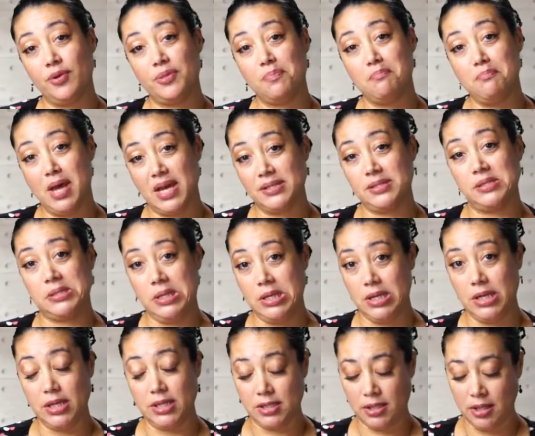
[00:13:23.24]
with
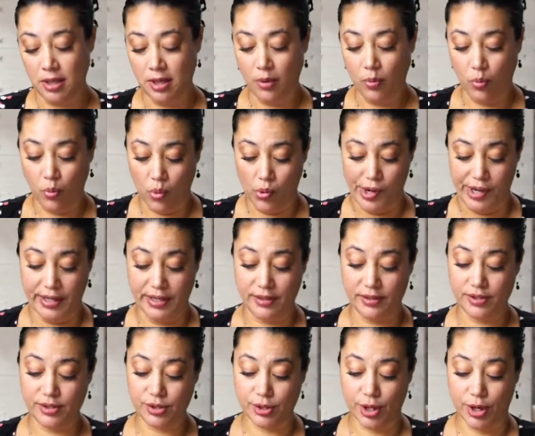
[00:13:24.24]
mesquite
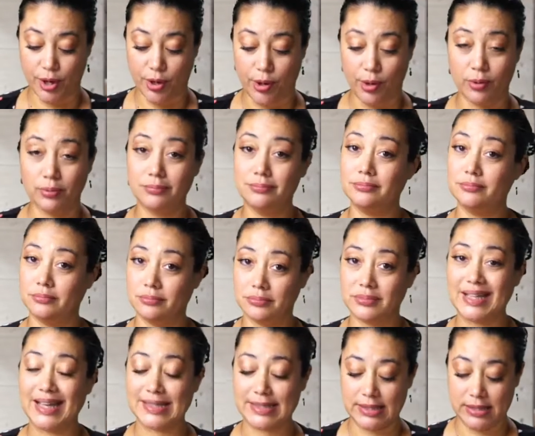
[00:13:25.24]
wood. So
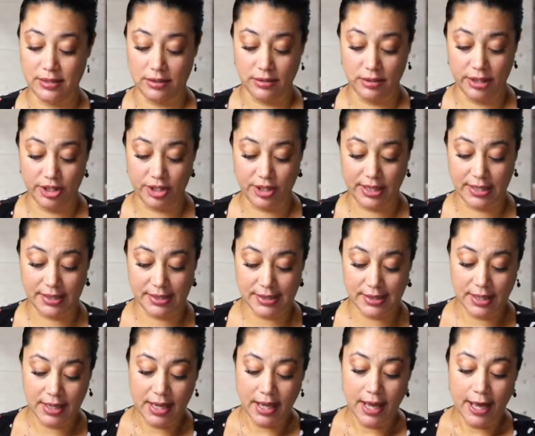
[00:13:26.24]
that's
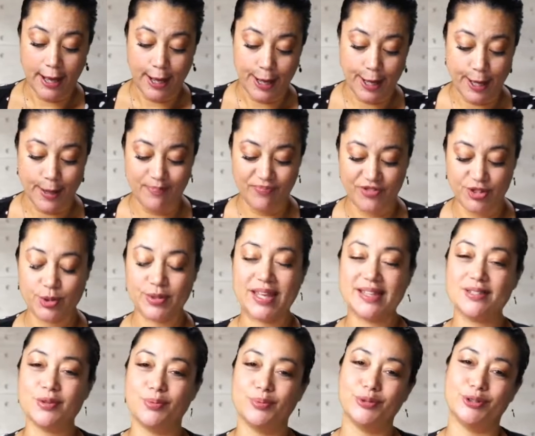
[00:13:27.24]
delicious. So
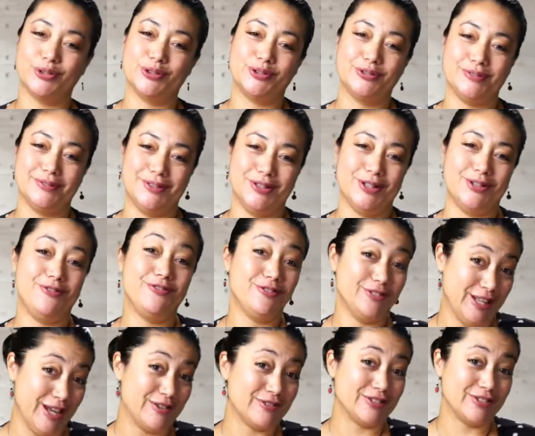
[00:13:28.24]
that's a real good
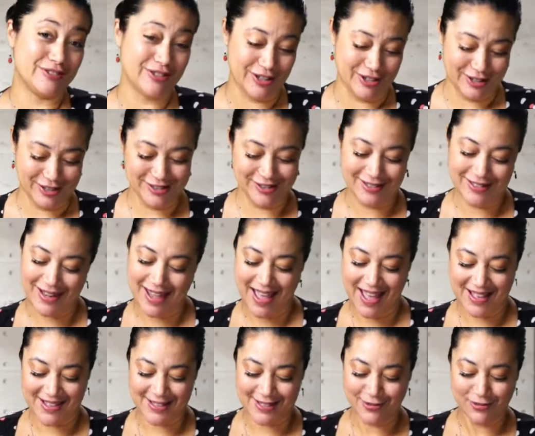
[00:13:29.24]
flavor of
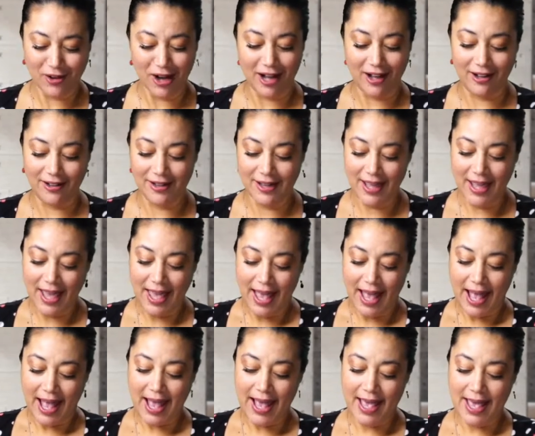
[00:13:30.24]
Arizona as well.
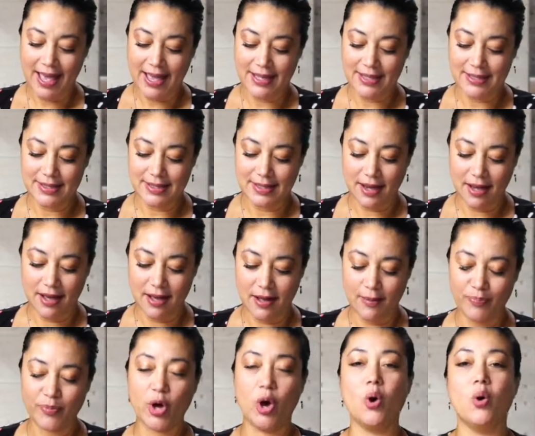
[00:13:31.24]
And
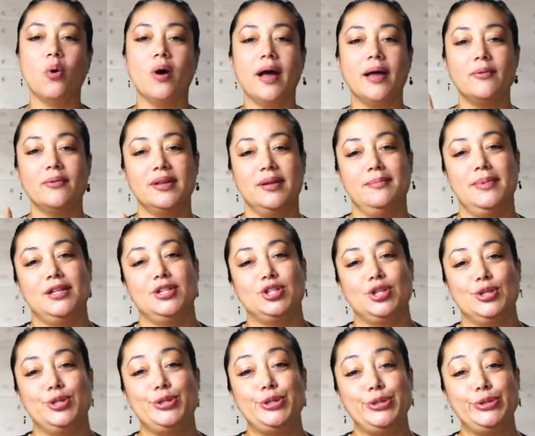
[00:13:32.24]
I want to
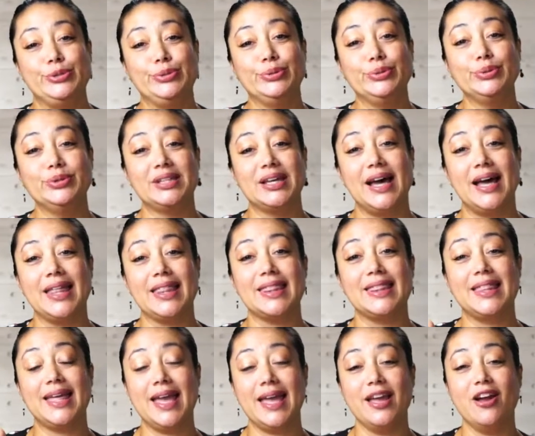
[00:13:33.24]
mention too
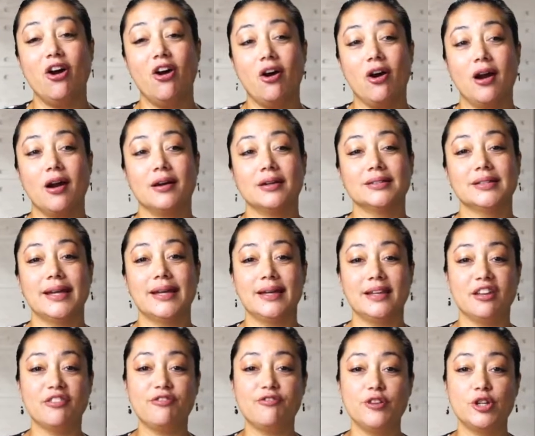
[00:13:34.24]
that they are
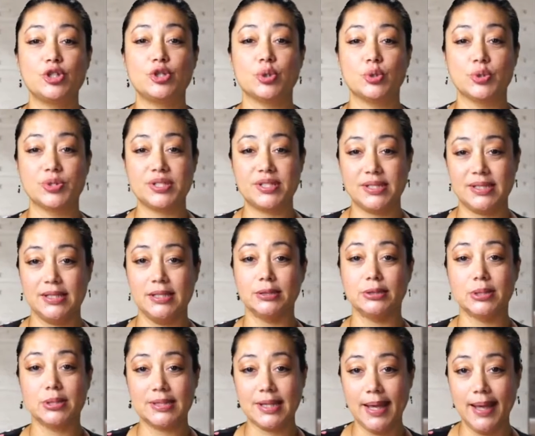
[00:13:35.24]
like an official
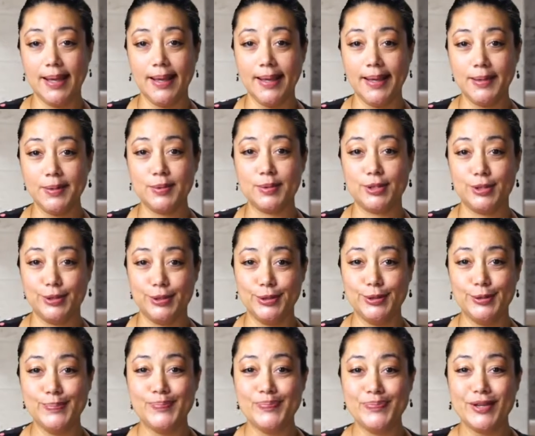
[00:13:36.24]
Steelers hangout
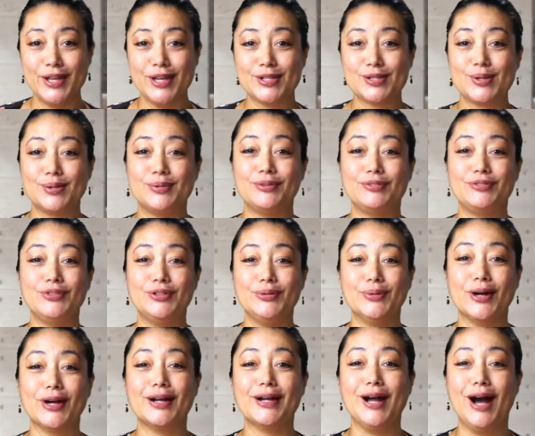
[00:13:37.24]
too. So if
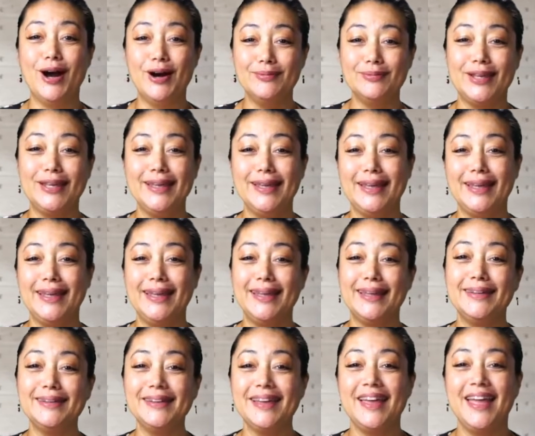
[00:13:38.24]
you are coming
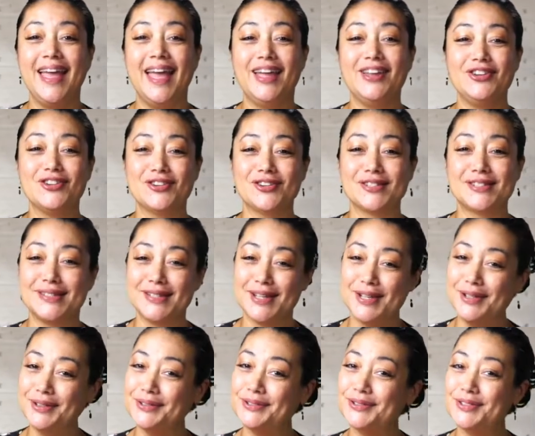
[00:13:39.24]
in and you're a
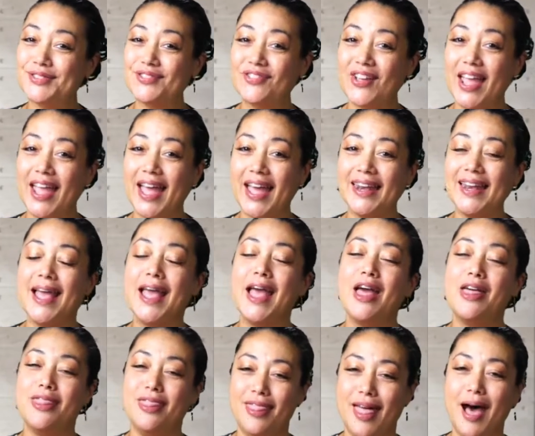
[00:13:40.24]
Steelers fan,
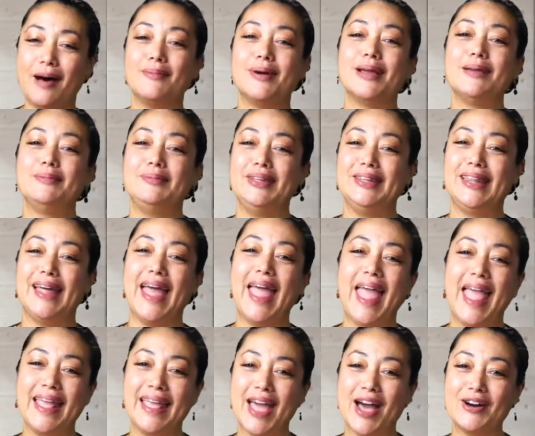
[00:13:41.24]
that might be the
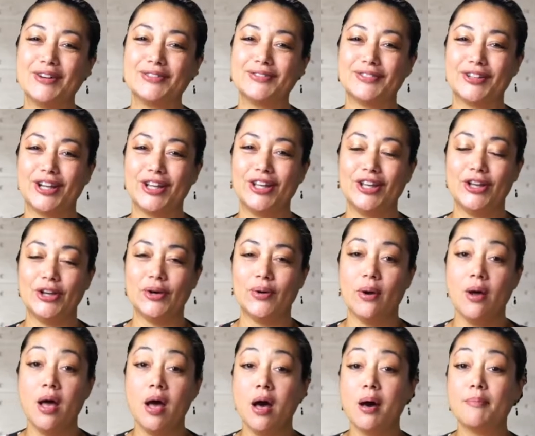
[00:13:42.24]
hangout for
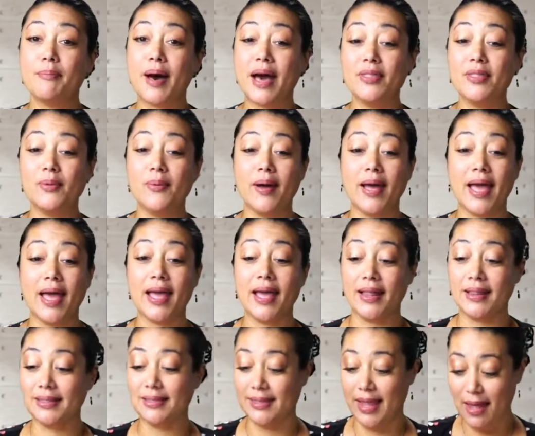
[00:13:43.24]
you. By the
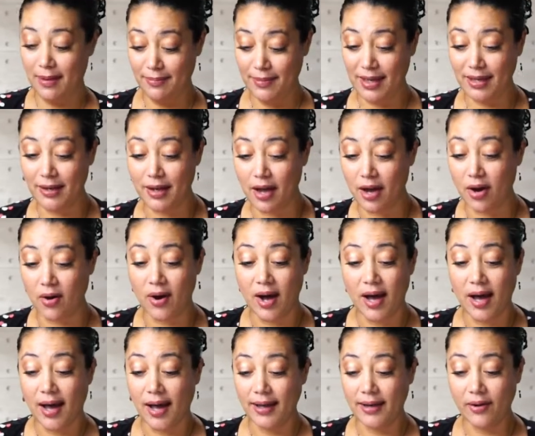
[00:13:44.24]
way, let me
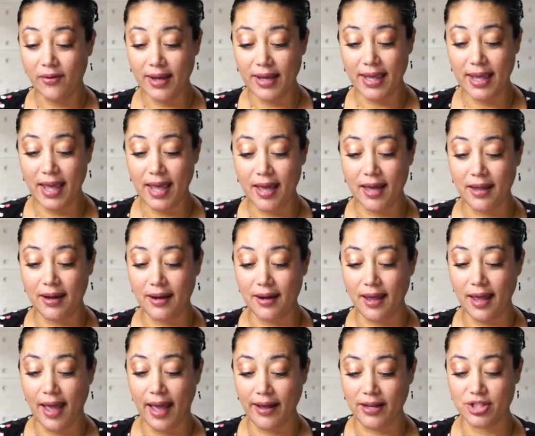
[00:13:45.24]
know. I know I can't
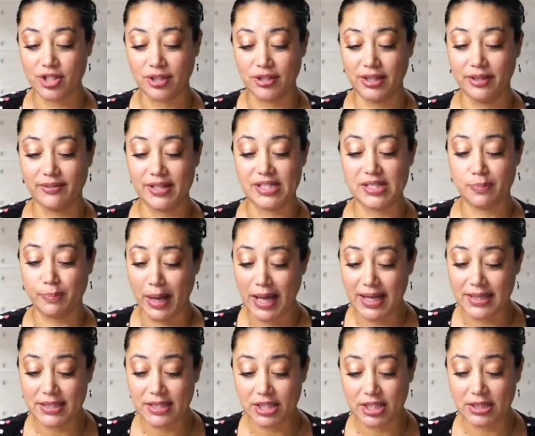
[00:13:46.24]
actually
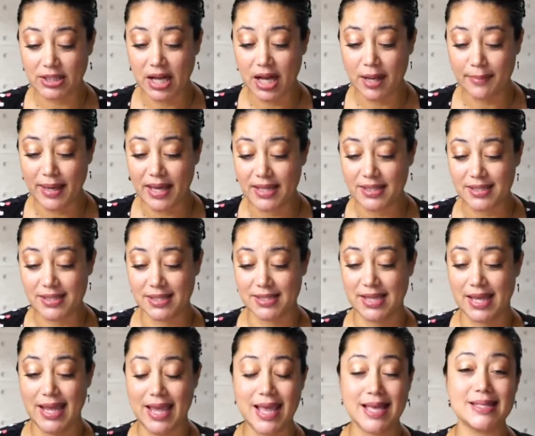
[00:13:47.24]
respond to your comments
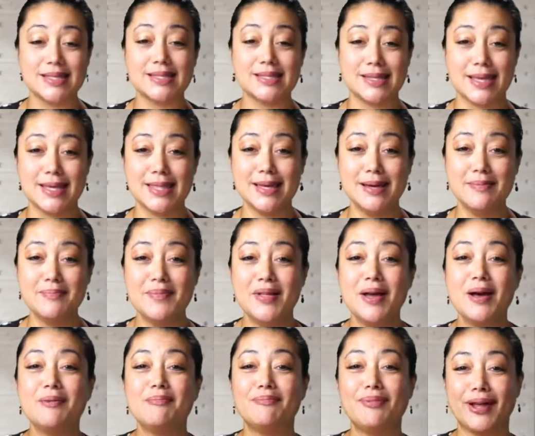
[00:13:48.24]
because I can't see them,
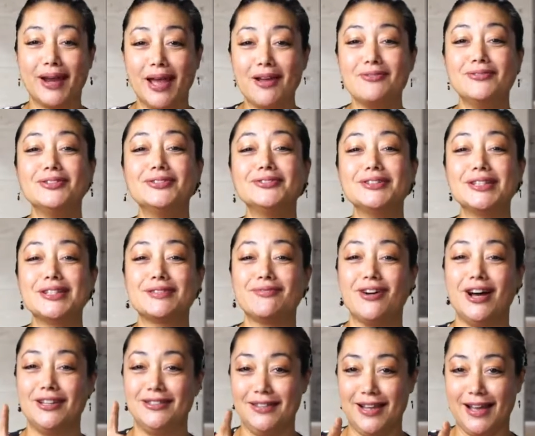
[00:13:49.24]
but I will
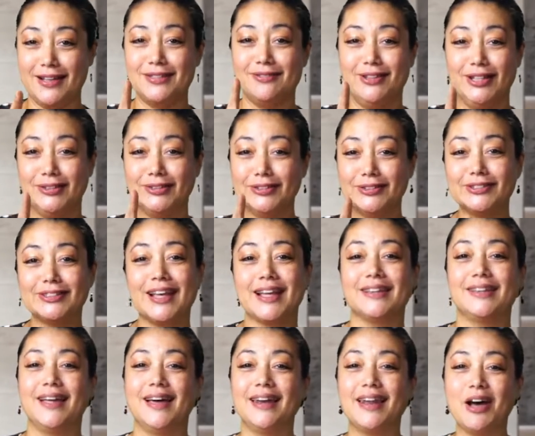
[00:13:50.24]
respond next week. We will
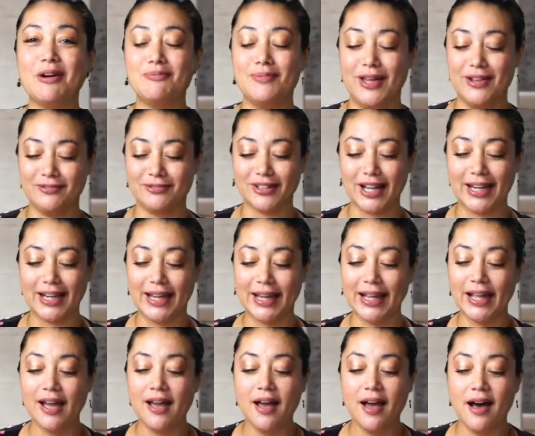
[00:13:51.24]
get that up and
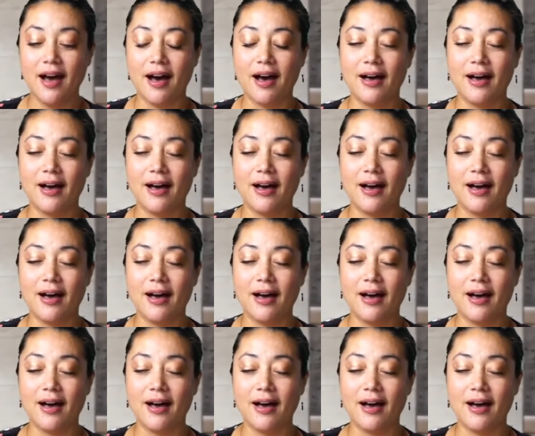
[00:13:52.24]
running.